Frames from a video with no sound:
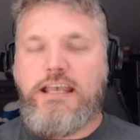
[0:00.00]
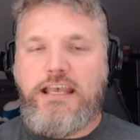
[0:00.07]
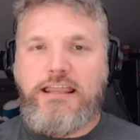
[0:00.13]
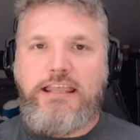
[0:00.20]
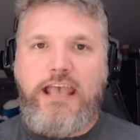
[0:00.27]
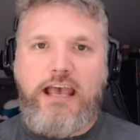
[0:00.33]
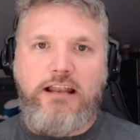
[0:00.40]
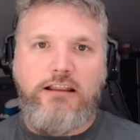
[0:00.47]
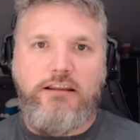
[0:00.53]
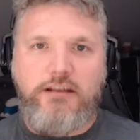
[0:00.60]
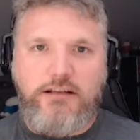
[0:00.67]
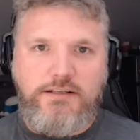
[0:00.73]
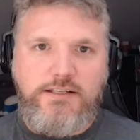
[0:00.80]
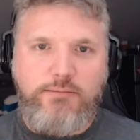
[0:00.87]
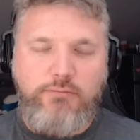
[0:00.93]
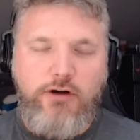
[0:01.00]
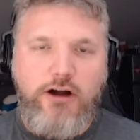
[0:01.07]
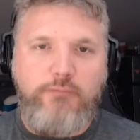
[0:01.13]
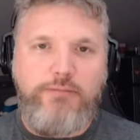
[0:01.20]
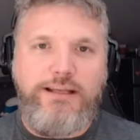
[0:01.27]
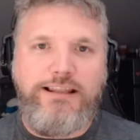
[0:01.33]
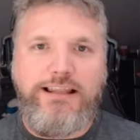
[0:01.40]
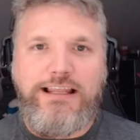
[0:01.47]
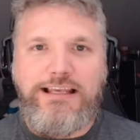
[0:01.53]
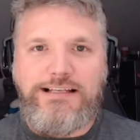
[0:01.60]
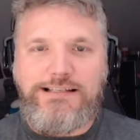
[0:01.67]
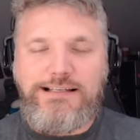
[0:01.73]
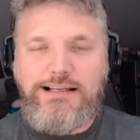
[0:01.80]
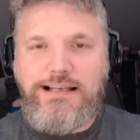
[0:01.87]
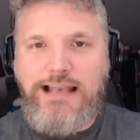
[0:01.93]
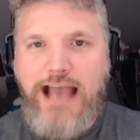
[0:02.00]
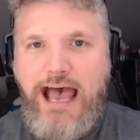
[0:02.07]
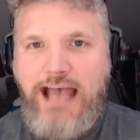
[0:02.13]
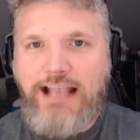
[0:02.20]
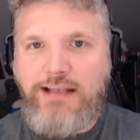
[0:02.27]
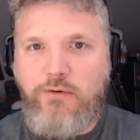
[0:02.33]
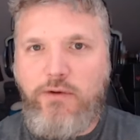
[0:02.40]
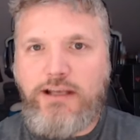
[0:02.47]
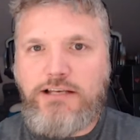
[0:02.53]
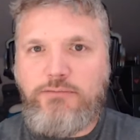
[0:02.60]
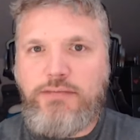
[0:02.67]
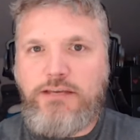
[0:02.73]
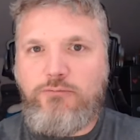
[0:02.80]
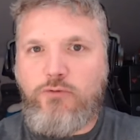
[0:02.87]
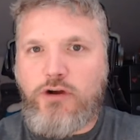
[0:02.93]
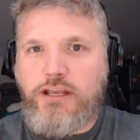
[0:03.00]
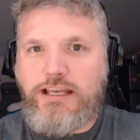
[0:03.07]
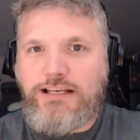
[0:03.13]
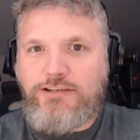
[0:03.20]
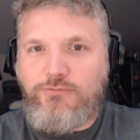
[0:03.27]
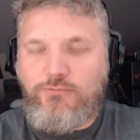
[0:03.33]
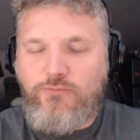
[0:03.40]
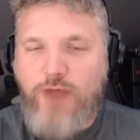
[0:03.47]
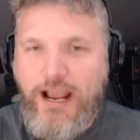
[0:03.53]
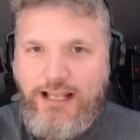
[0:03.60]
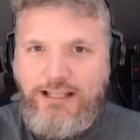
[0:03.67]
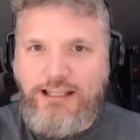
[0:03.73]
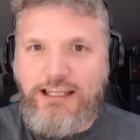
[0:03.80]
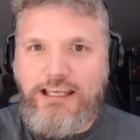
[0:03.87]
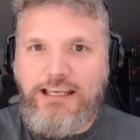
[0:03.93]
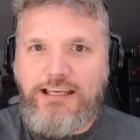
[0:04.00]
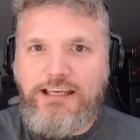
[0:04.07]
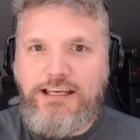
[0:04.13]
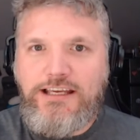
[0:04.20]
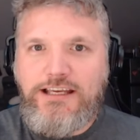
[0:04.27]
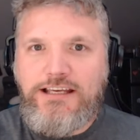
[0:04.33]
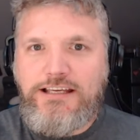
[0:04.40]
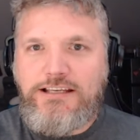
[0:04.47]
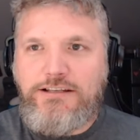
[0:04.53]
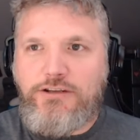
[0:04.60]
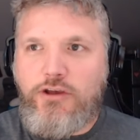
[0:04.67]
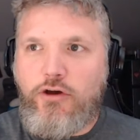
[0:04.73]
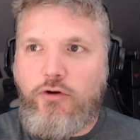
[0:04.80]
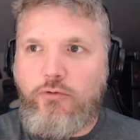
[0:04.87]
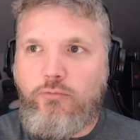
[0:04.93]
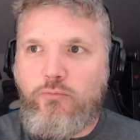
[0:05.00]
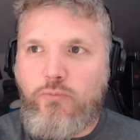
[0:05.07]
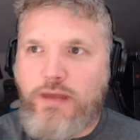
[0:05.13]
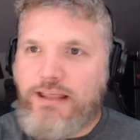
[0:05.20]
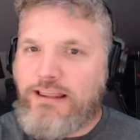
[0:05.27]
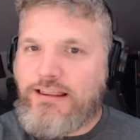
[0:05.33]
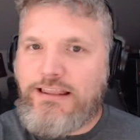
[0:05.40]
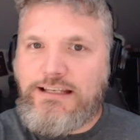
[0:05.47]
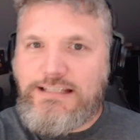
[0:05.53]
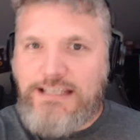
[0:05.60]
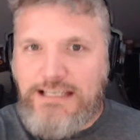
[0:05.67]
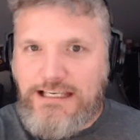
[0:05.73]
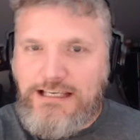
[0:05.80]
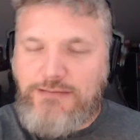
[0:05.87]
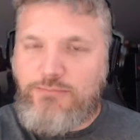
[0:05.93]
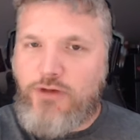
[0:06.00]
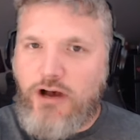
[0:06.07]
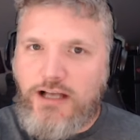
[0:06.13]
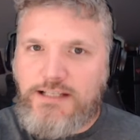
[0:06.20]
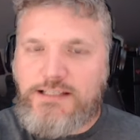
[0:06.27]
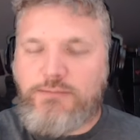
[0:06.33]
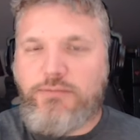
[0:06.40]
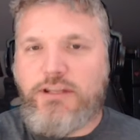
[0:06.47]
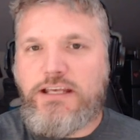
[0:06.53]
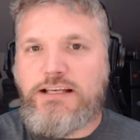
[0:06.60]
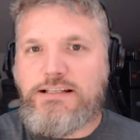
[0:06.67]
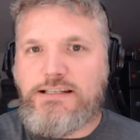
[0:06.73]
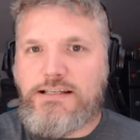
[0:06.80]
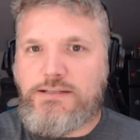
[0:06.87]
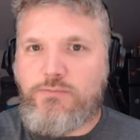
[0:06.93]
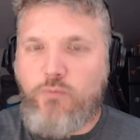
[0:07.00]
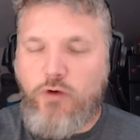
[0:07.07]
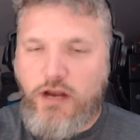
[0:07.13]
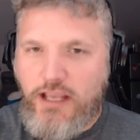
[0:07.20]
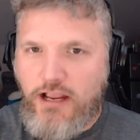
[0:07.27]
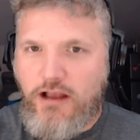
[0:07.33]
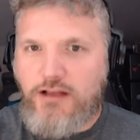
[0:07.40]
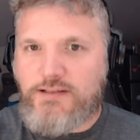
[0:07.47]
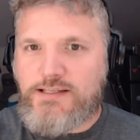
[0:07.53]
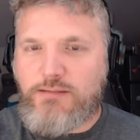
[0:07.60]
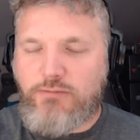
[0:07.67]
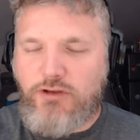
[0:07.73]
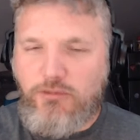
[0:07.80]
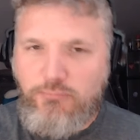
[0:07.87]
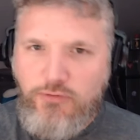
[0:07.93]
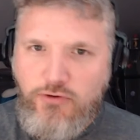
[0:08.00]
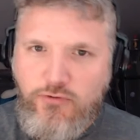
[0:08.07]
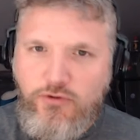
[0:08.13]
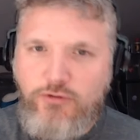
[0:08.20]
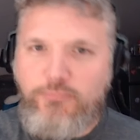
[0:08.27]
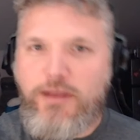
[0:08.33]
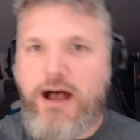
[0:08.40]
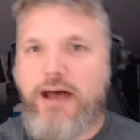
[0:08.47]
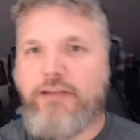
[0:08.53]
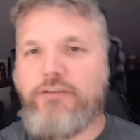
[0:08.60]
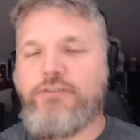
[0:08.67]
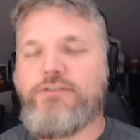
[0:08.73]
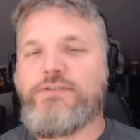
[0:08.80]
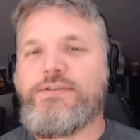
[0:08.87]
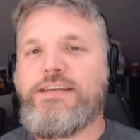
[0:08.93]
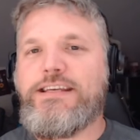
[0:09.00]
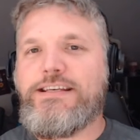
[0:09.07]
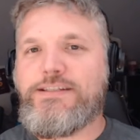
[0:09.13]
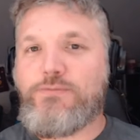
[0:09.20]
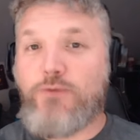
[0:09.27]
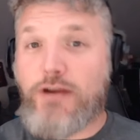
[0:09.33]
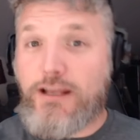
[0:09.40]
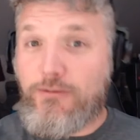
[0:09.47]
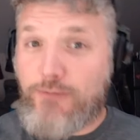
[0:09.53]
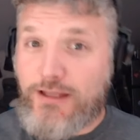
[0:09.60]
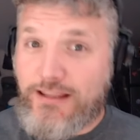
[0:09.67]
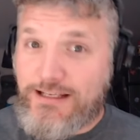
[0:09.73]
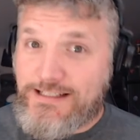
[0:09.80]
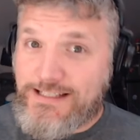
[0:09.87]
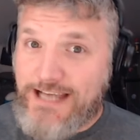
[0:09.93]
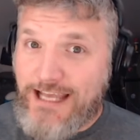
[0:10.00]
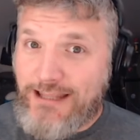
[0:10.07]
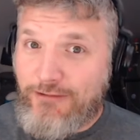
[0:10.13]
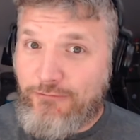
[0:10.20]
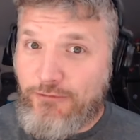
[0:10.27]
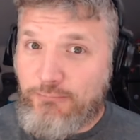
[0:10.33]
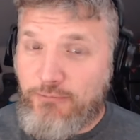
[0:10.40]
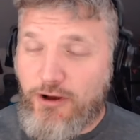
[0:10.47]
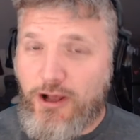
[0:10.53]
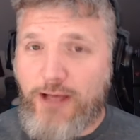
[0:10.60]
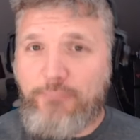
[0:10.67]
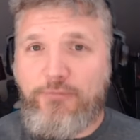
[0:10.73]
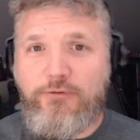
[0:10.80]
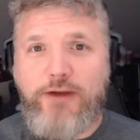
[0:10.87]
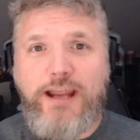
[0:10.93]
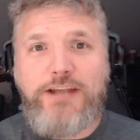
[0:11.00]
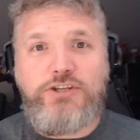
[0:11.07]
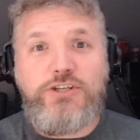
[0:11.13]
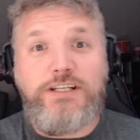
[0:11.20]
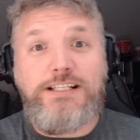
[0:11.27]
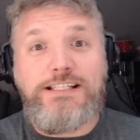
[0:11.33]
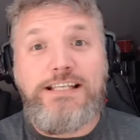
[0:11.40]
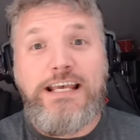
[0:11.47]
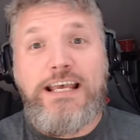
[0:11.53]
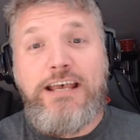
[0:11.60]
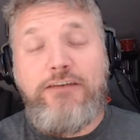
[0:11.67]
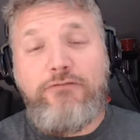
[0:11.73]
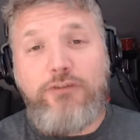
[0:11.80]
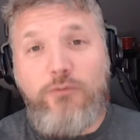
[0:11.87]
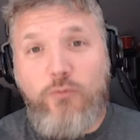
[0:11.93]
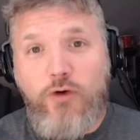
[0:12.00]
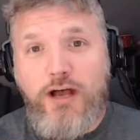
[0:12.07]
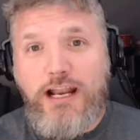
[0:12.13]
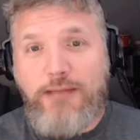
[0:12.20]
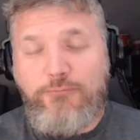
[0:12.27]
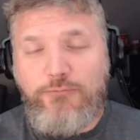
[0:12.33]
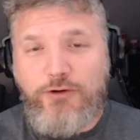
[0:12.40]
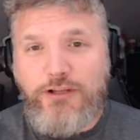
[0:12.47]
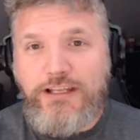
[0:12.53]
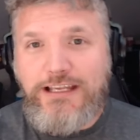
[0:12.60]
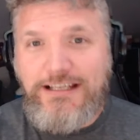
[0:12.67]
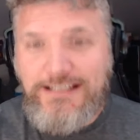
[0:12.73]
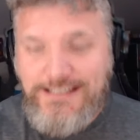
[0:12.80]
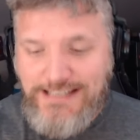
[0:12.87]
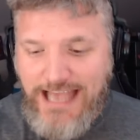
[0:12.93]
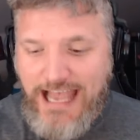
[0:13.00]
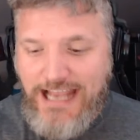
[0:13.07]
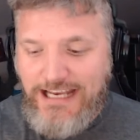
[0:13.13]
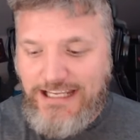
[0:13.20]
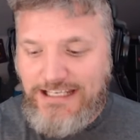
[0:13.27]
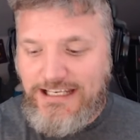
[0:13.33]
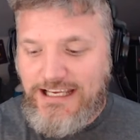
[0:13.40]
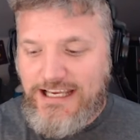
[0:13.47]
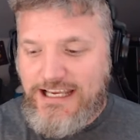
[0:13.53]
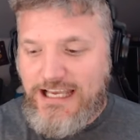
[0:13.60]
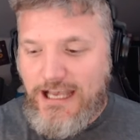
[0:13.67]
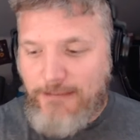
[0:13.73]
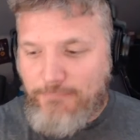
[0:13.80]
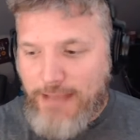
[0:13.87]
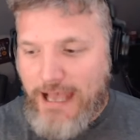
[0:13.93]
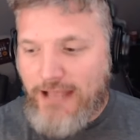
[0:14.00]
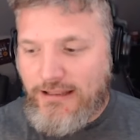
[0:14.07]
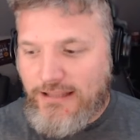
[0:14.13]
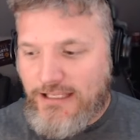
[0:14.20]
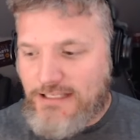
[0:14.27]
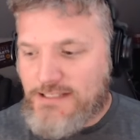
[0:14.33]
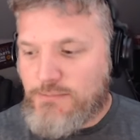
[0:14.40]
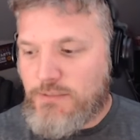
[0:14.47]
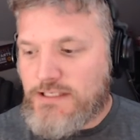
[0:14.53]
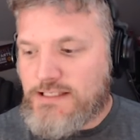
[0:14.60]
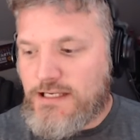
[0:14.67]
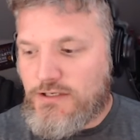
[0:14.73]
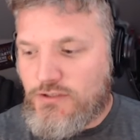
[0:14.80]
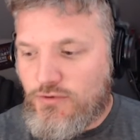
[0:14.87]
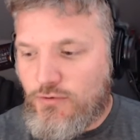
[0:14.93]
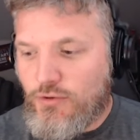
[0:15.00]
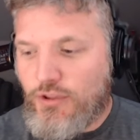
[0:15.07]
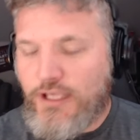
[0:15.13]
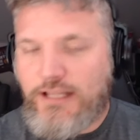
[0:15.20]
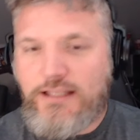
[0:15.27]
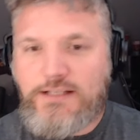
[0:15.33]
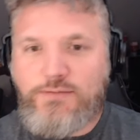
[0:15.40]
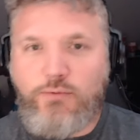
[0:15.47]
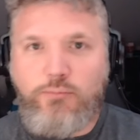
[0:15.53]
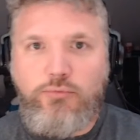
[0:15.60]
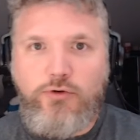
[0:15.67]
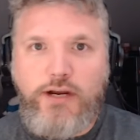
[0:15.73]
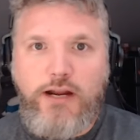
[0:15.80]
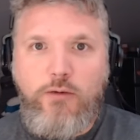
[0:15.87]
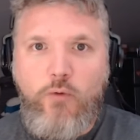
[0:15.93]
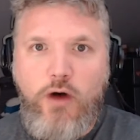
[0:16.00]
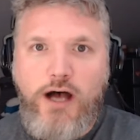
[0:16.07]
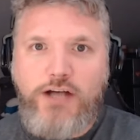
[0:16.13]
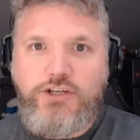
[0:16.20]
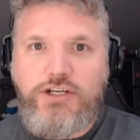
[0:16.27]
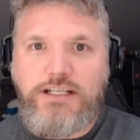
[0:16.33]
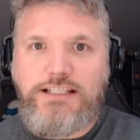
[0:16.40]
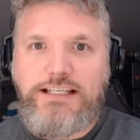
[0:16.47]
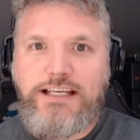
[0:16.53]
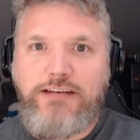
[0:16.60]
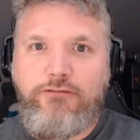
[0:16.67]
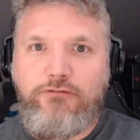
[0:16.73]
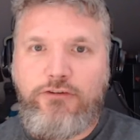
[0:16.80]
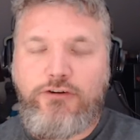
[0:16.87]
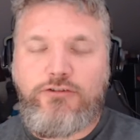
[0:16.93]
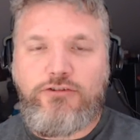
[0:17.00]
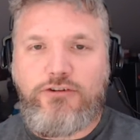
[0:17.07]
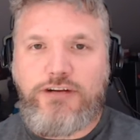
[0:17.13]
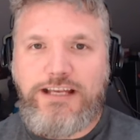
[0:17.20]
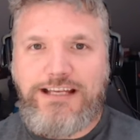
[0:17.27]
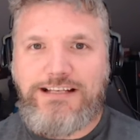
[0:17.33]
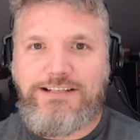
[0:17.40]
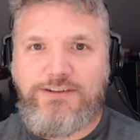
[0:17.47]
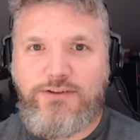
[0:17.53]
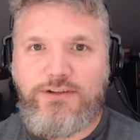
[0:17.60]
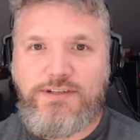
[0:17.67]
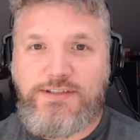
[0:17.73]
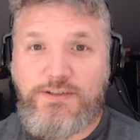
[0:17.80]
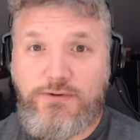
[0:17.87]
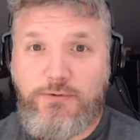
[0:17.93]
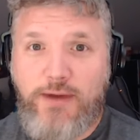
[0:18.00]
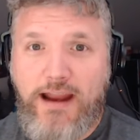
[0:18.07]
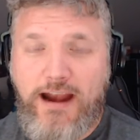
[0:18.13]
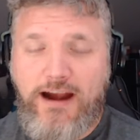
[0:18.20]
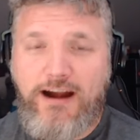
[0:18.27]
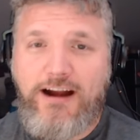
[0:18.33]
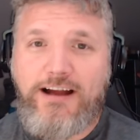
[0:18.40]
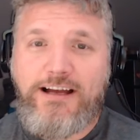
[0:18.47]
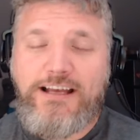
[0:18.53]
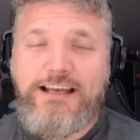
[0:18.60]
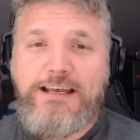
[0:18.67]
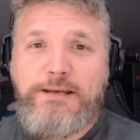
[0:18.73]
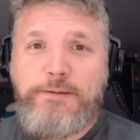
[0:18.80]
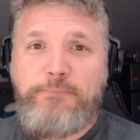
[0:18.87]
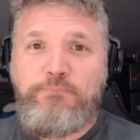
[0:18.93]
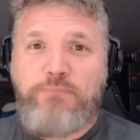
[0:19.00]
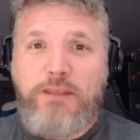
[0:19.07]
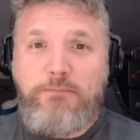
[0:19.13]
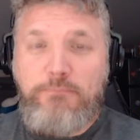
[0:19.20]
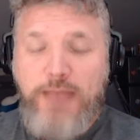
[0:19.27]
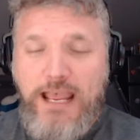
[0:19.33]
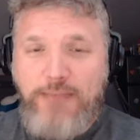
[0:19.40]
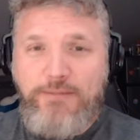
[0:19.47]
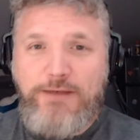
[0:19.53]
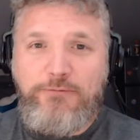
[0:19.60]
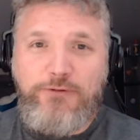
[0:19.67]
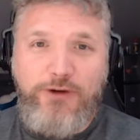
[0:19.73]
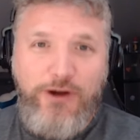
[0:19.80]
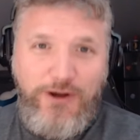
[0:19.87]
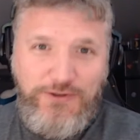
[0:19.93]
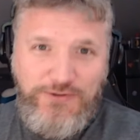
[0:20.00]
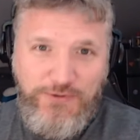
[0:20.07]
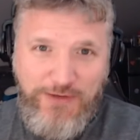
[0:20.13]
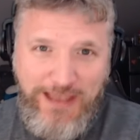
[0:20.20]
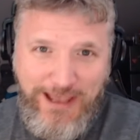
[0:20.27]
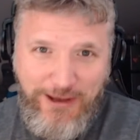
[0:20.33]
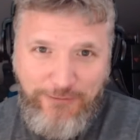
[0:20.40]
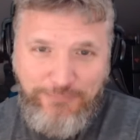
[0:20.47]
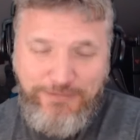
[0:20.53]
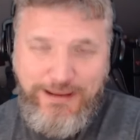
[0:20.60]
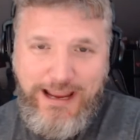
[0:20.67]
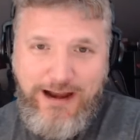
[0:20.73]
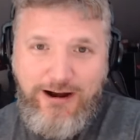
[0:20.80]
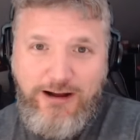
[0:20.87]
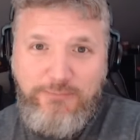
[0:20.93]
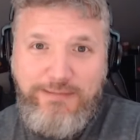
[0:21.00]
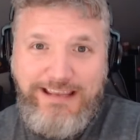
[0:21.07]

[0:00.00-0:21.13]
in the analytics department. He's not going to be working directly with the team on some things. He's working on some computer models. He is working with inside the football operations. For one, I'm really excited about this because I do think this will bring Washington further into this new era. Maybe it will also help Eric